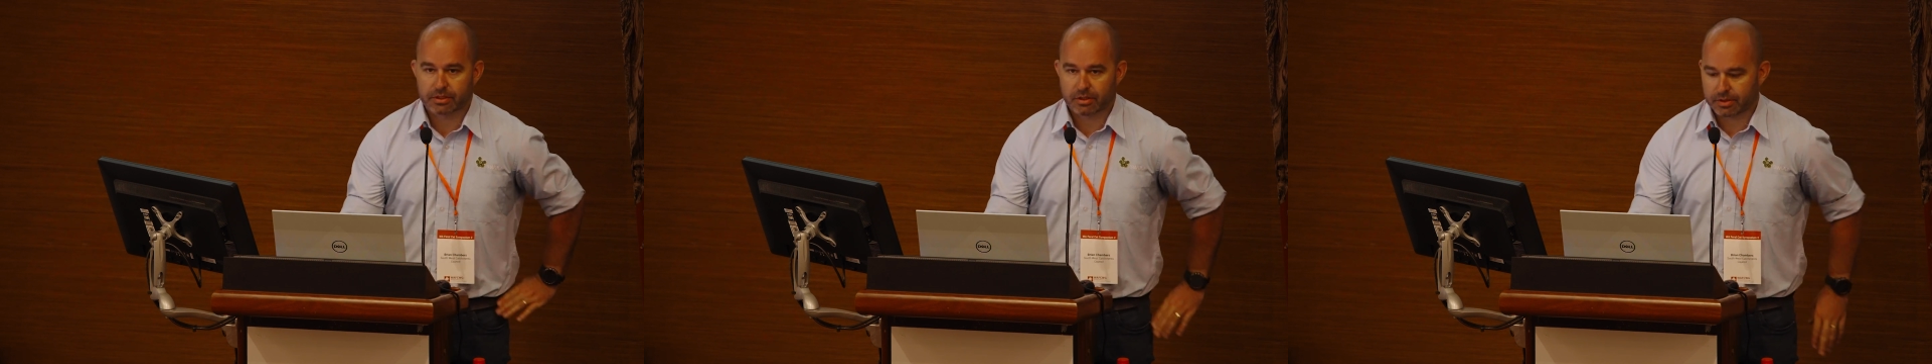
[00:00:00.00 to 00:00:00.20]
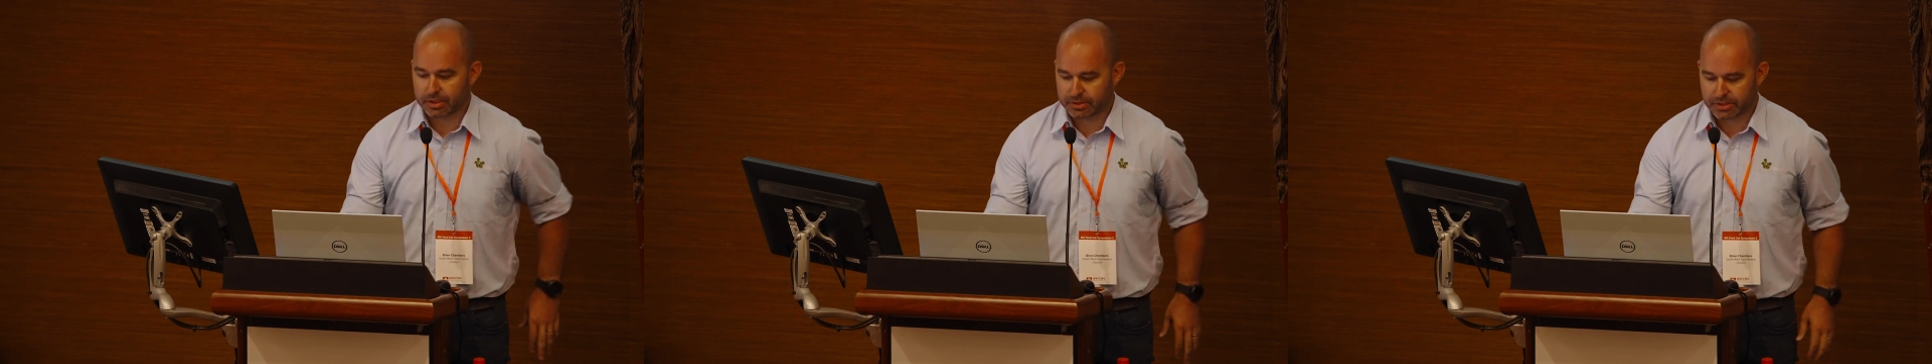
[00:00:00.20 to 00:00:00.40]

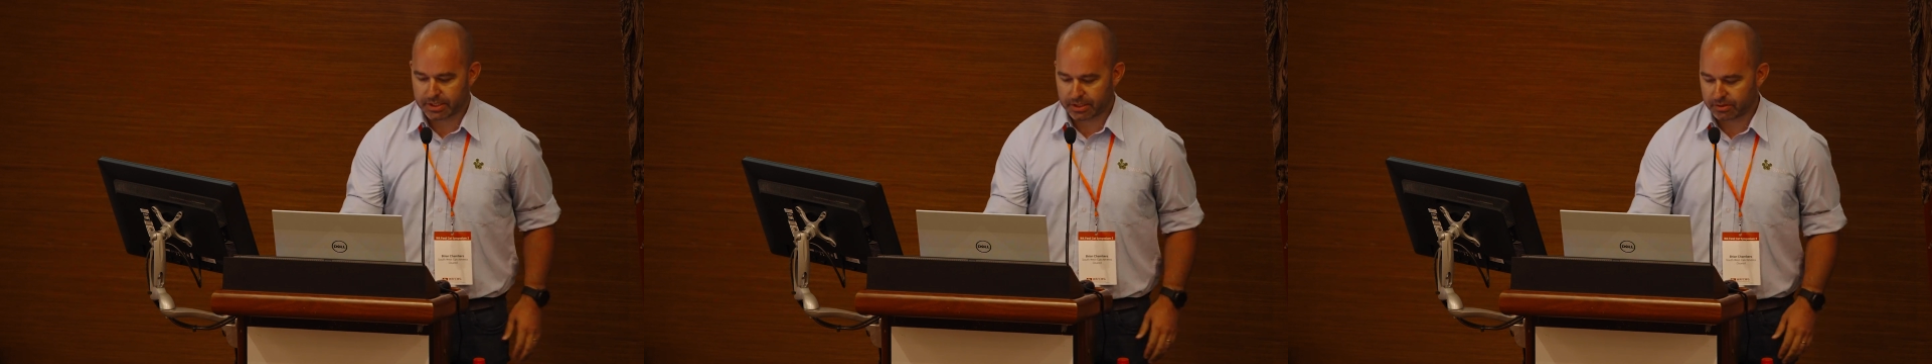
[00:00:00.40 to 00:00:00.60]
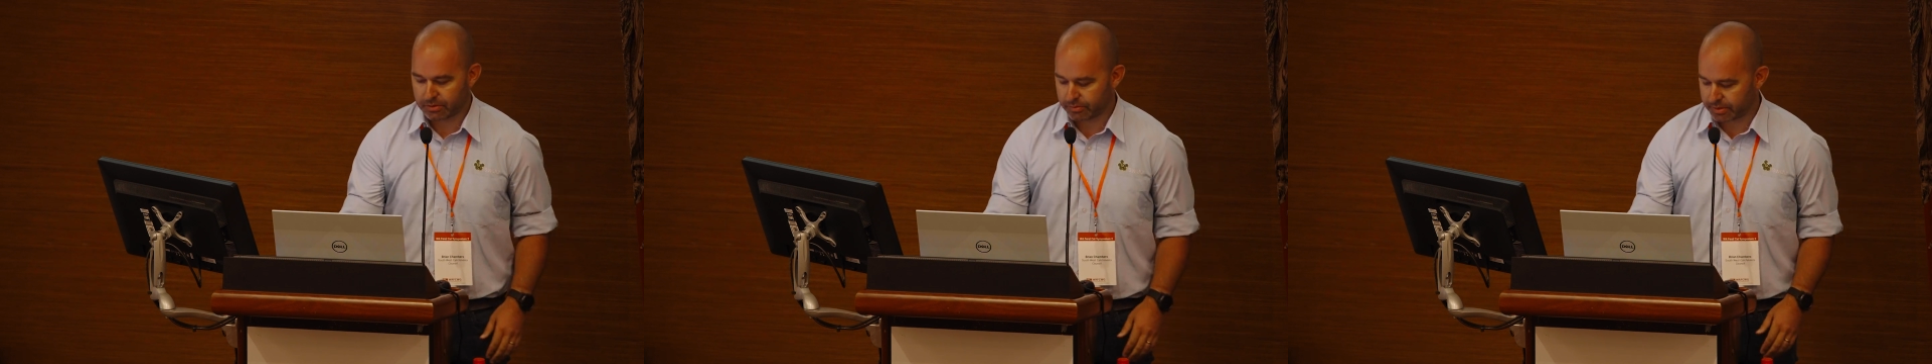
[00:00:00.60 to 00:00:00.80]
going and
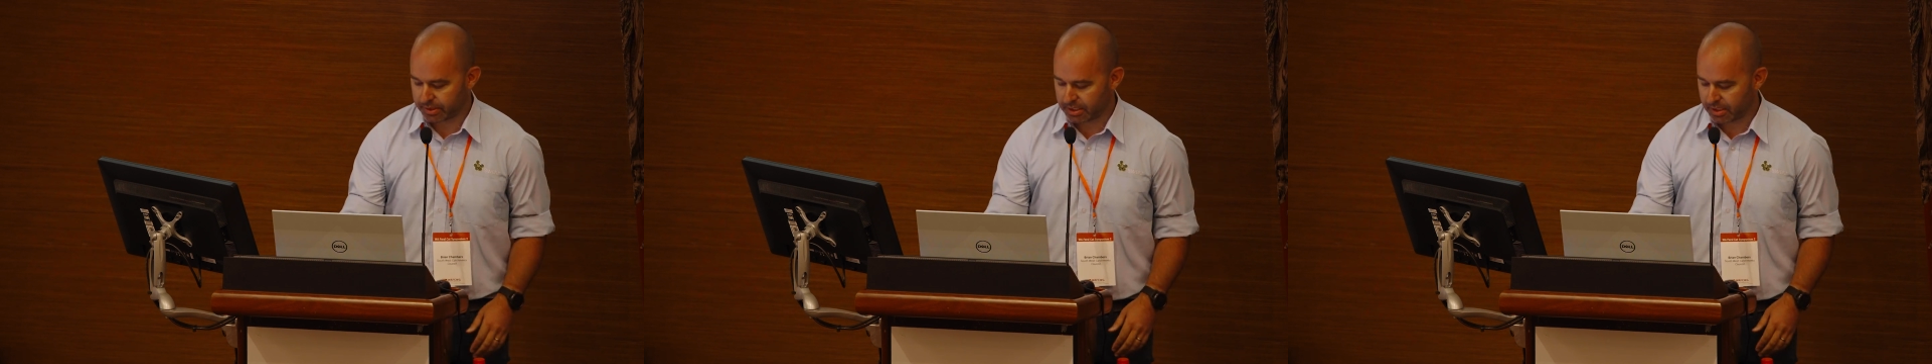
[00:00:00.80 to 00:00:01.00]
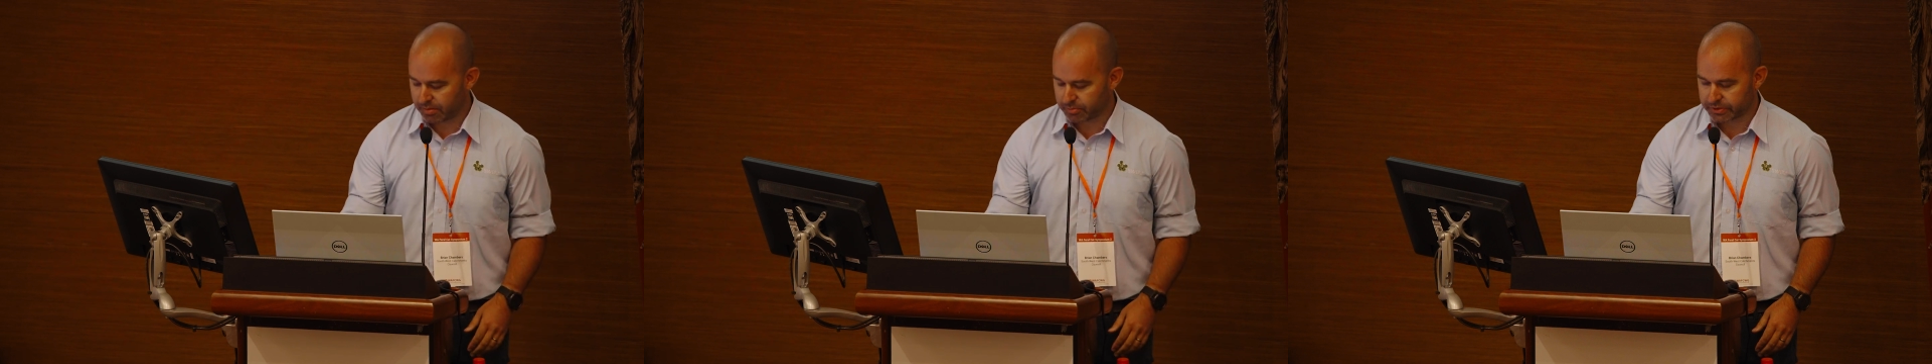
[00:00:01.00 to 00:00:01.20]
checking all the
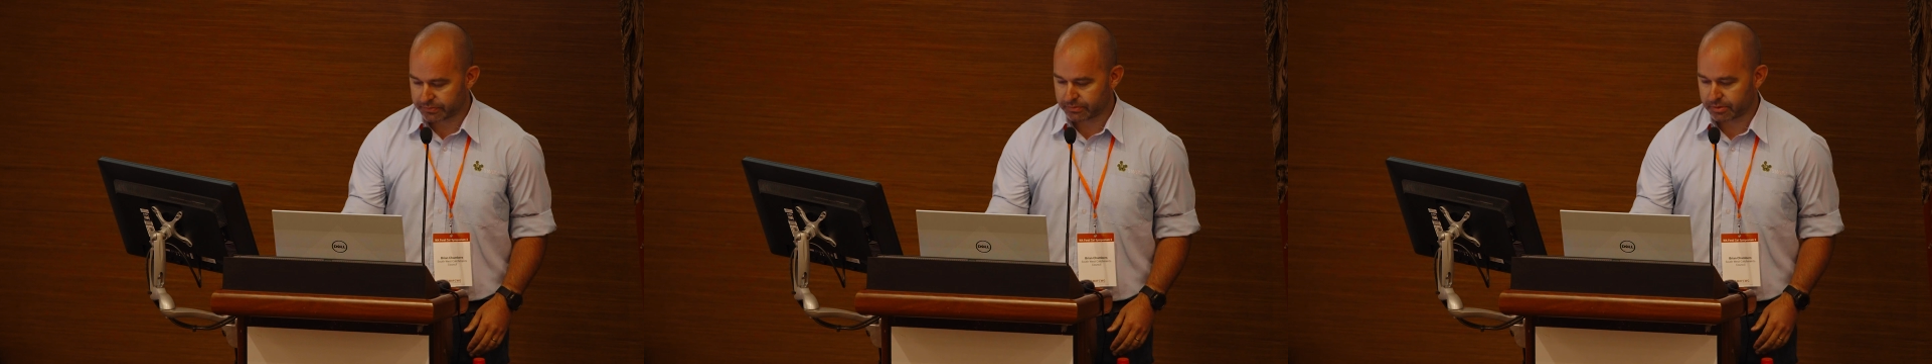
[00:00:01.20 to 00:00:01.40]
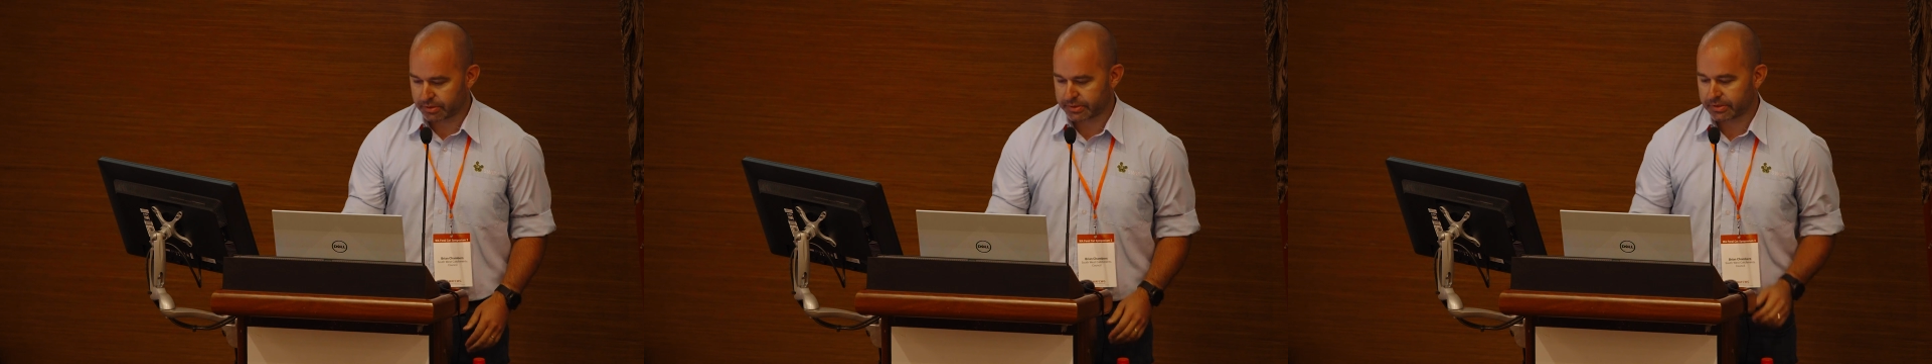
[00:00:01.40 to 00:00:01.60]
cameras
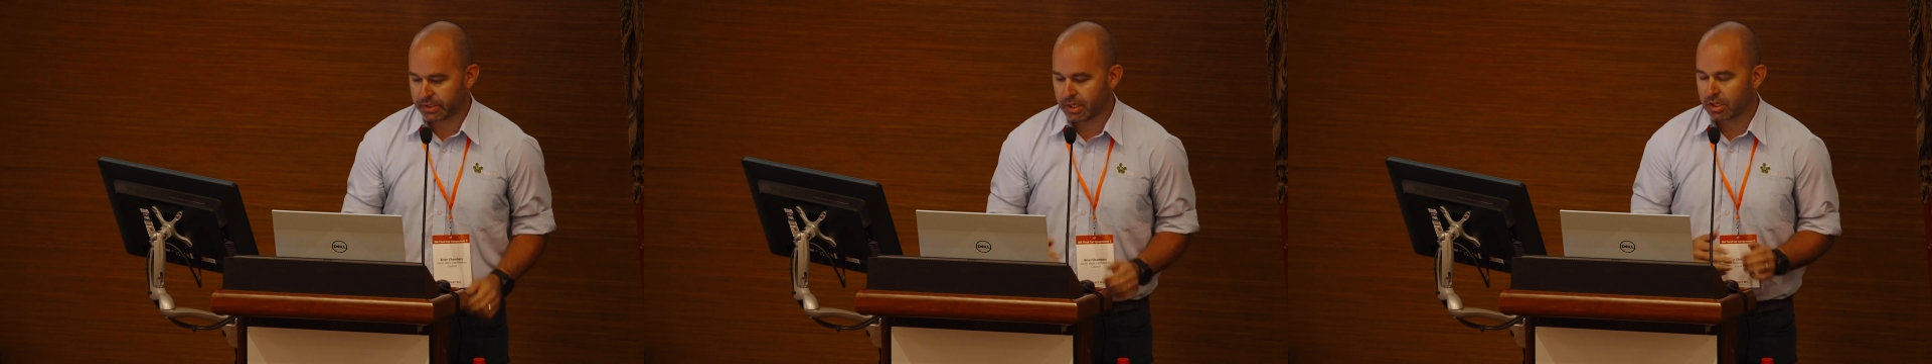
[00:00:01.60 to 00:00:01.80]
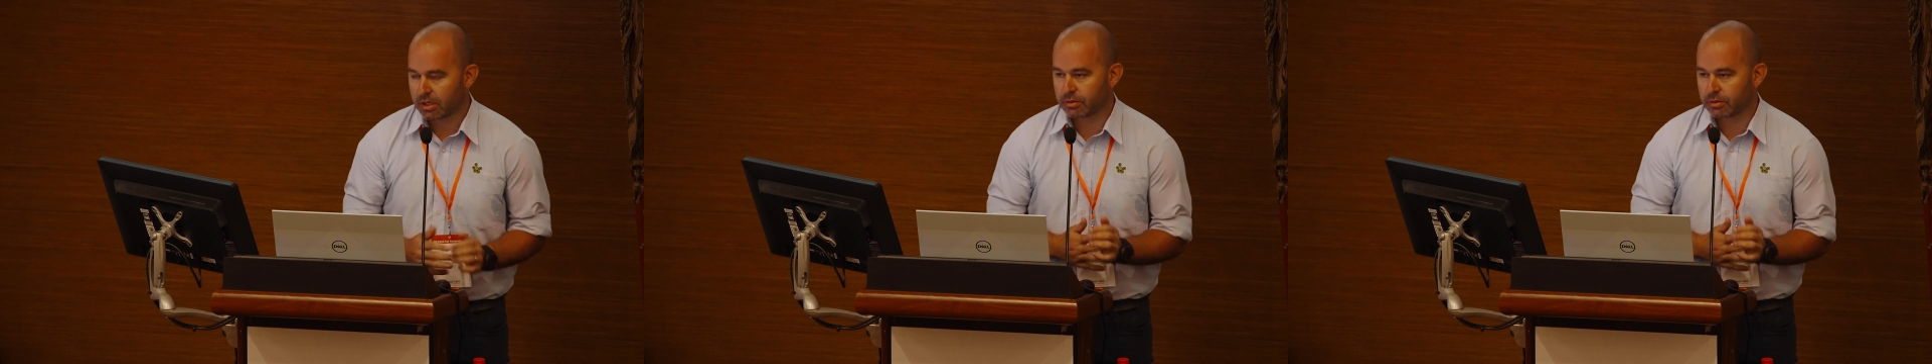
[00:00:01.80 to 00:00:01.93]
for us.